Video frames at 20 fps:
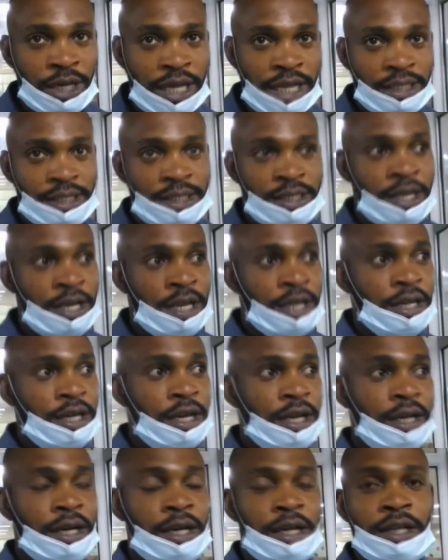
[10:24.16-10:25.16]
that
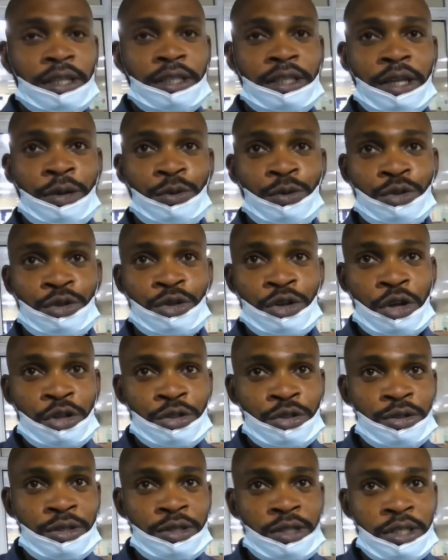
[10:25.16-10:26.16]
they would
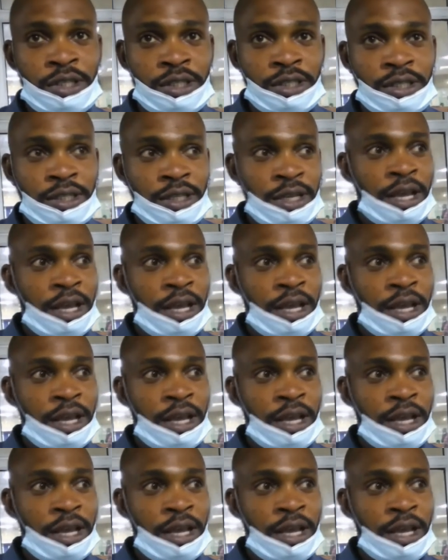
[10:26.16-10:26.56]
not sit